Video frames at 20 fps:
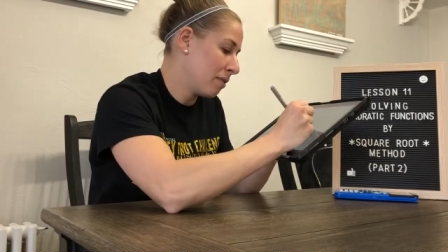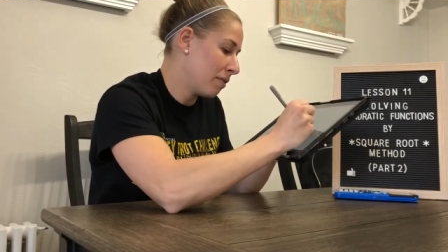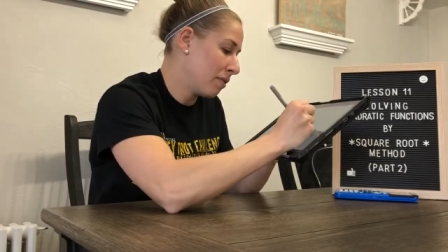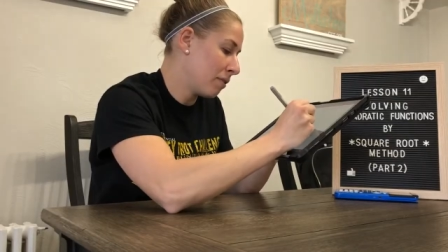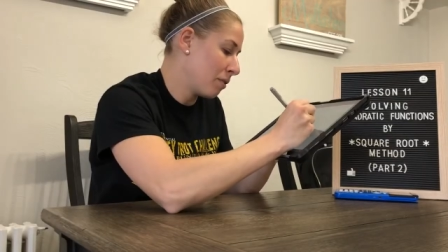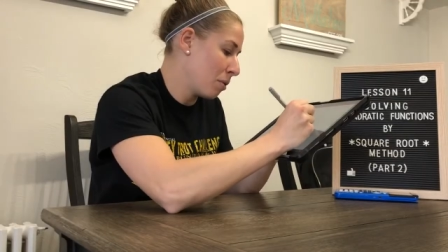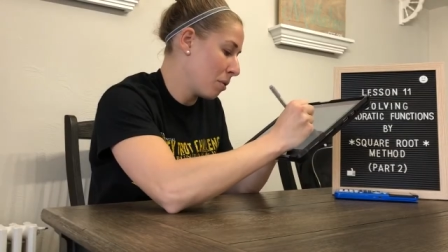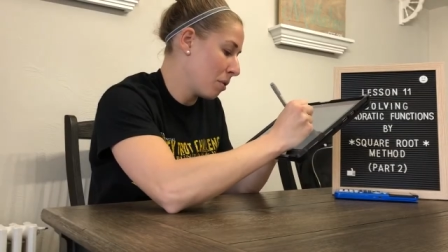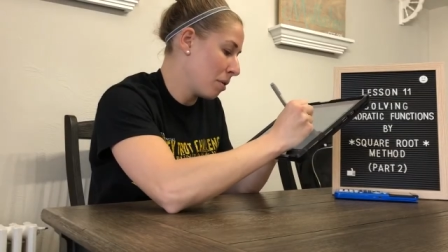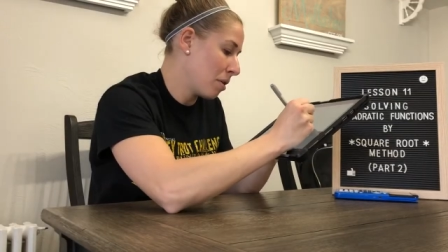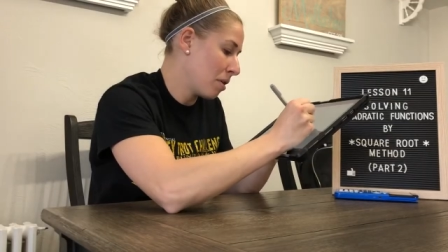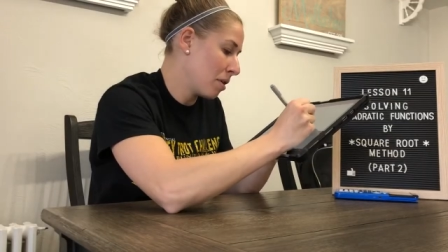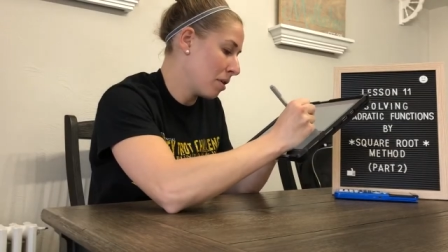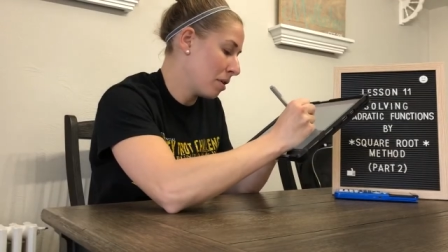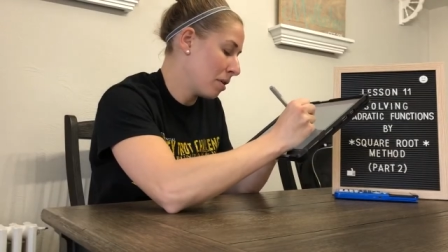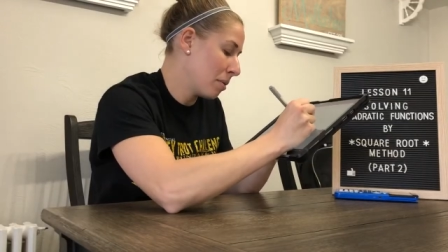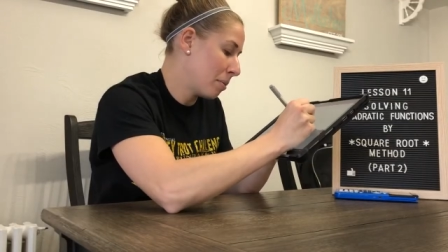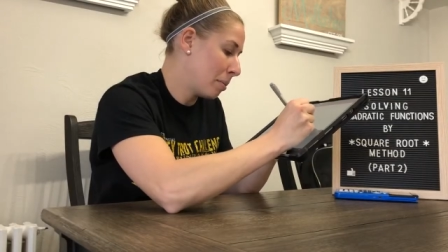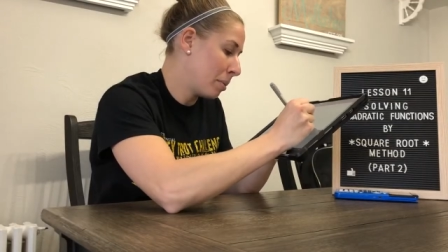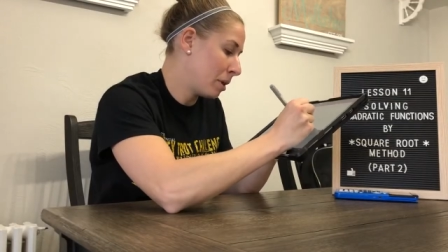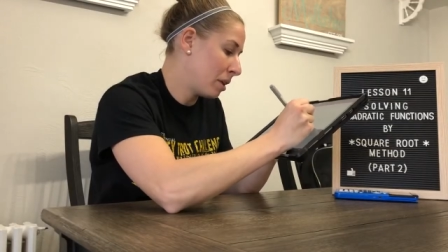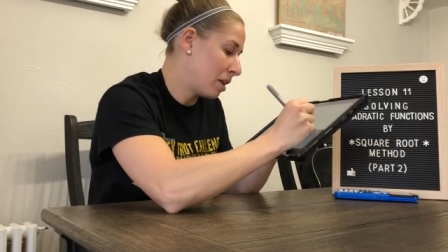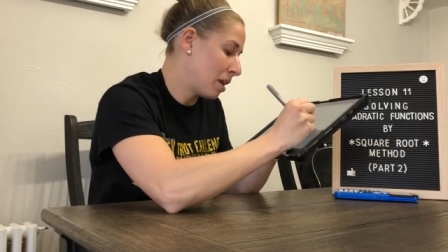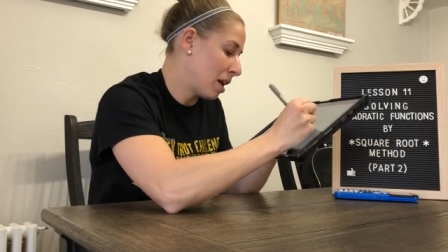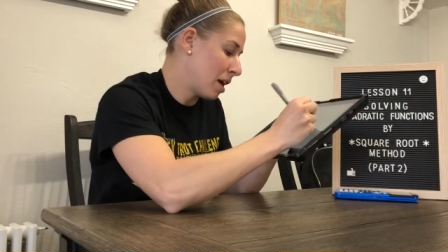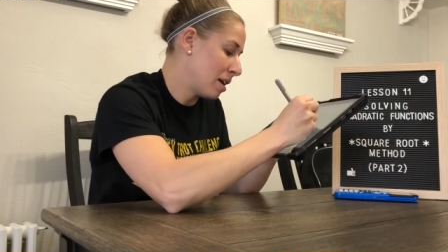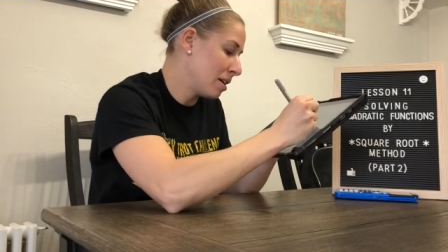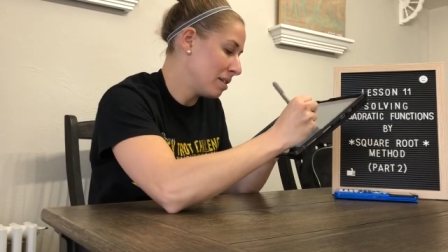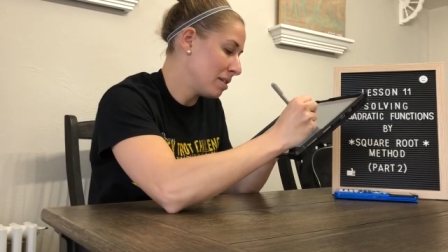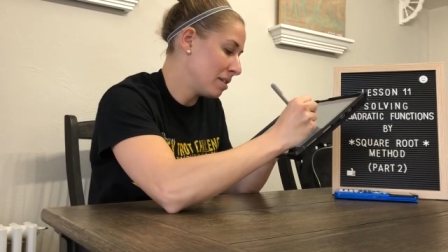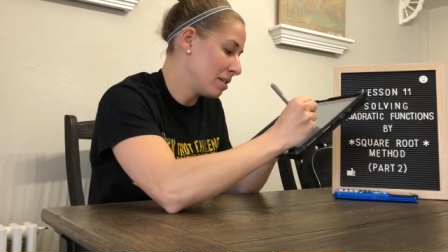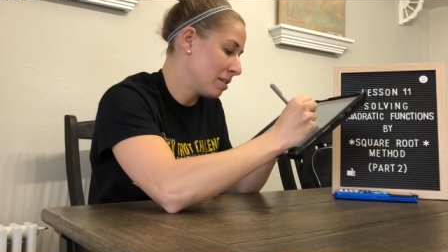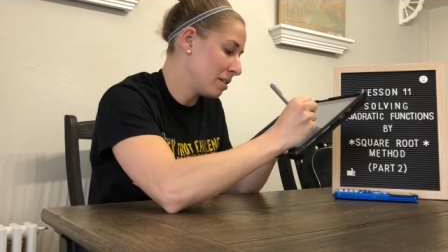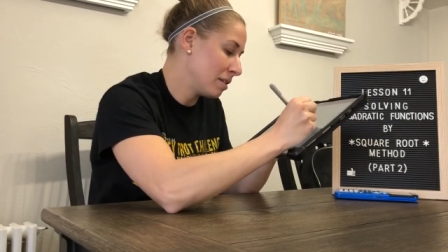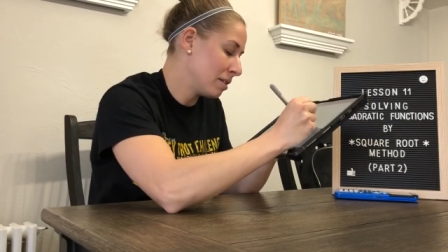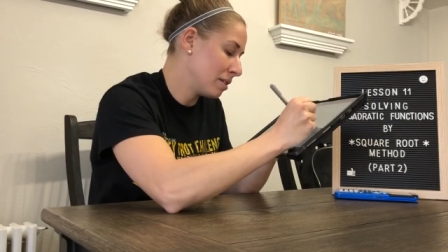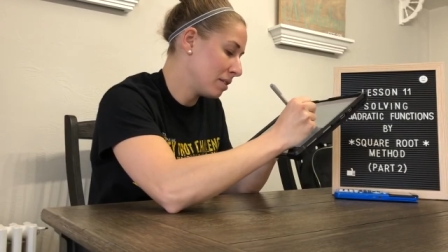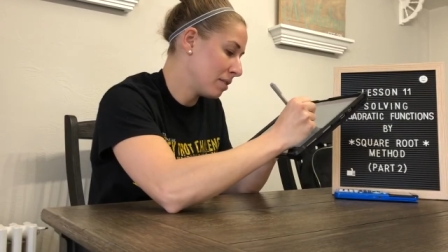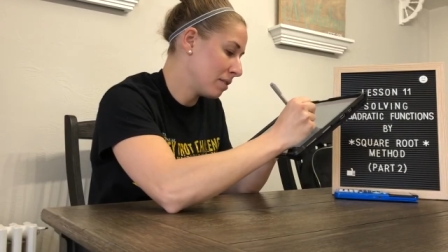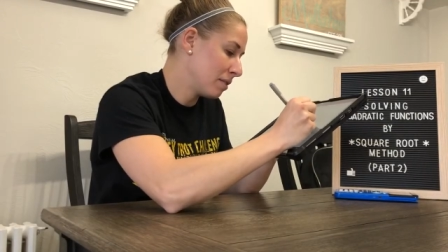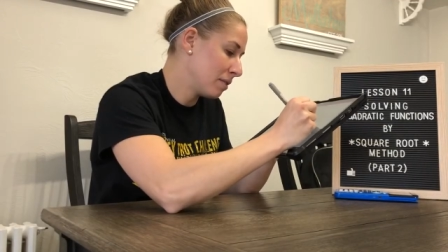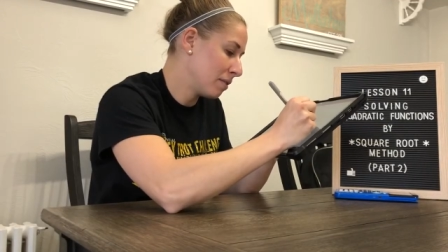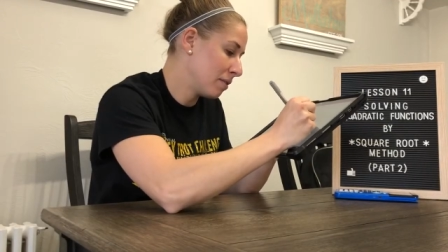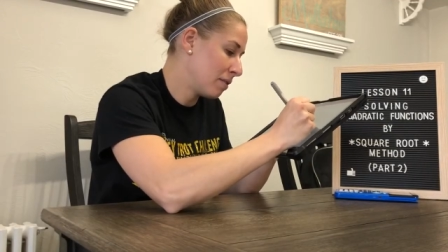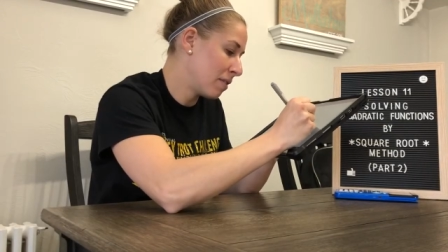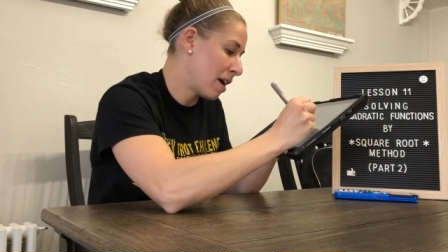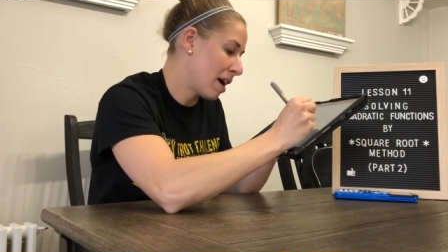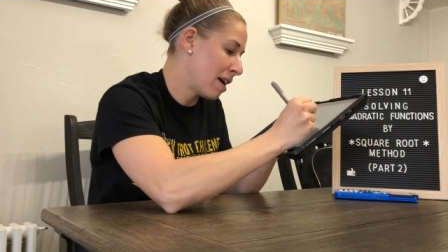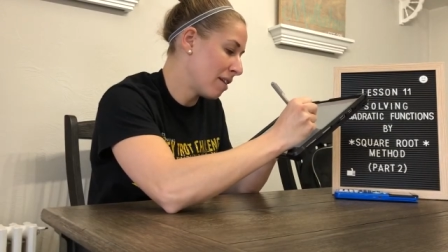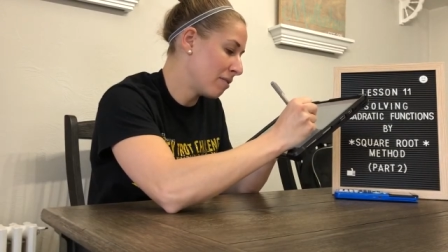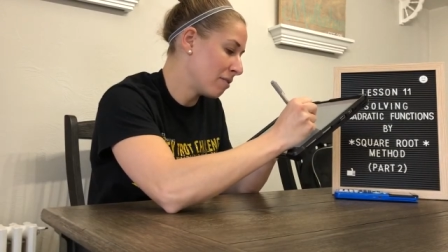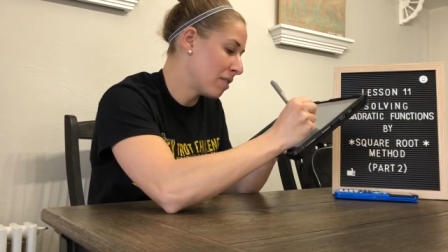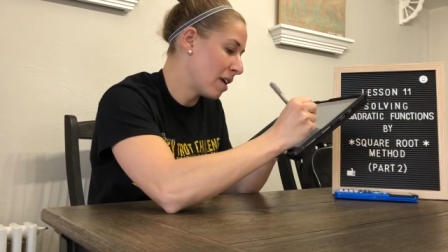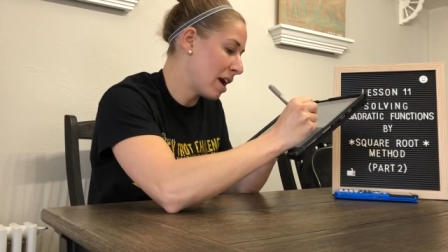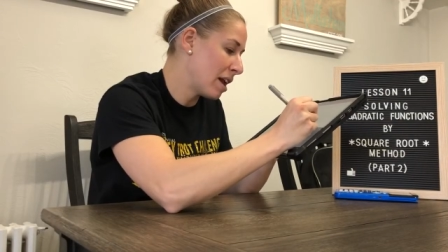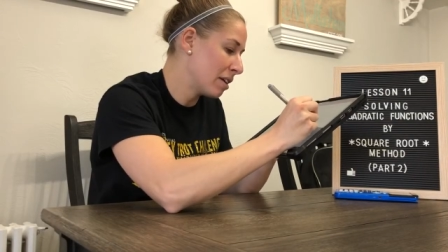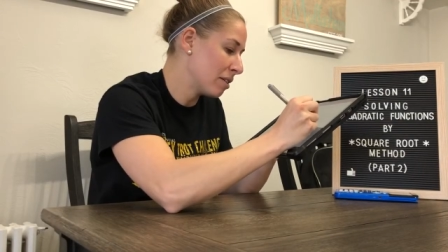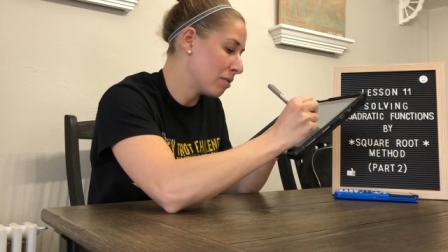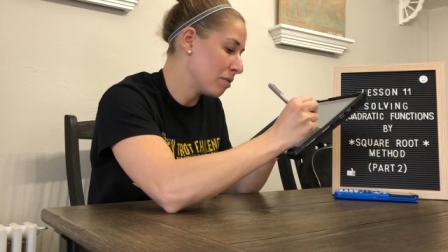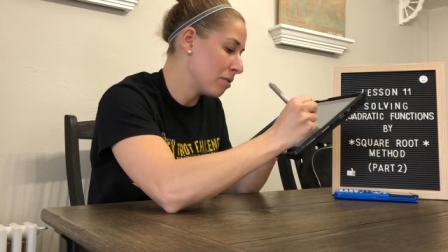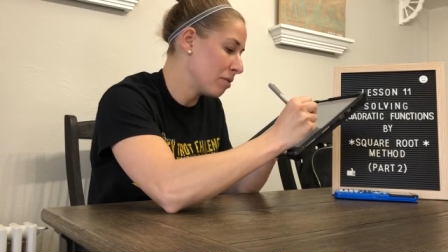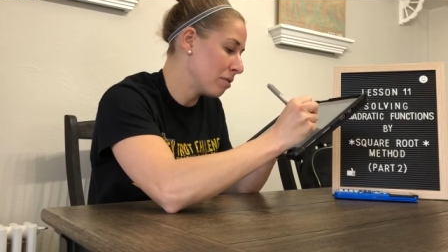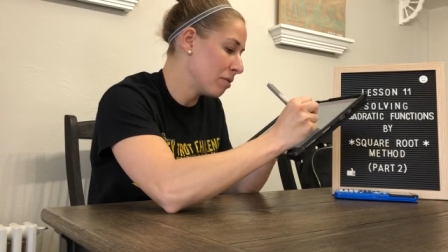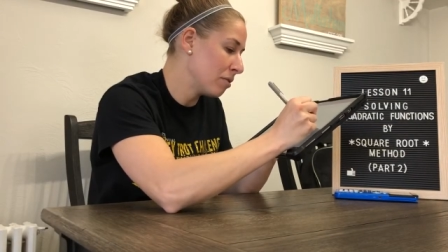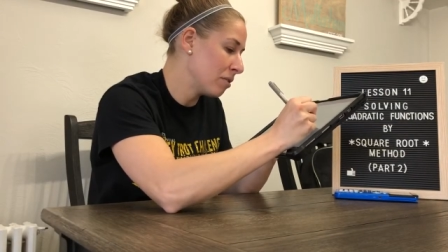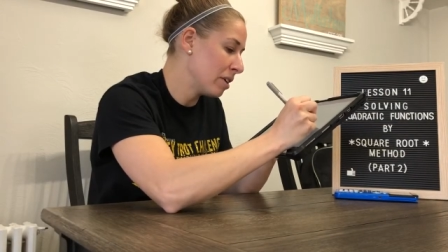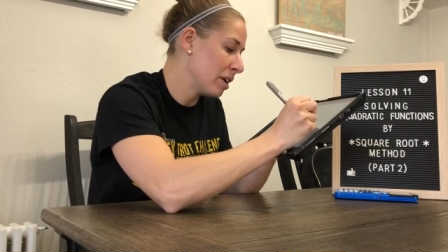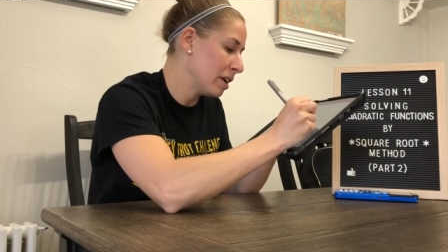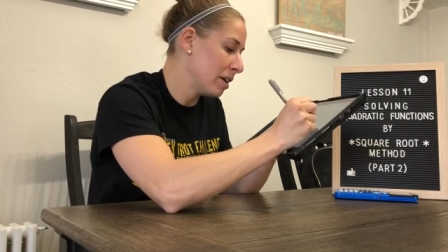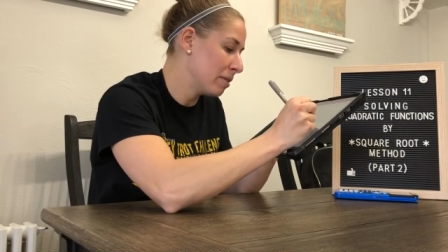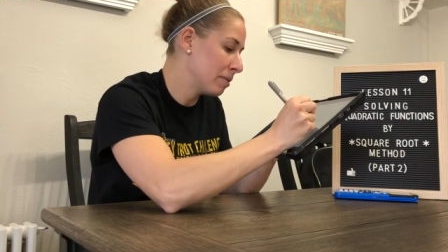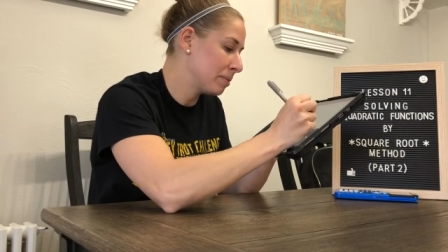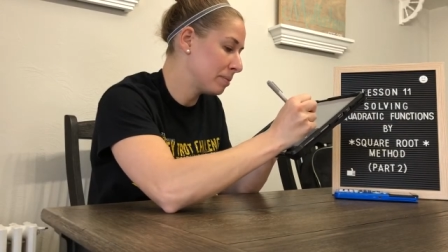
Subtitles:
4 plus 5 radical 3.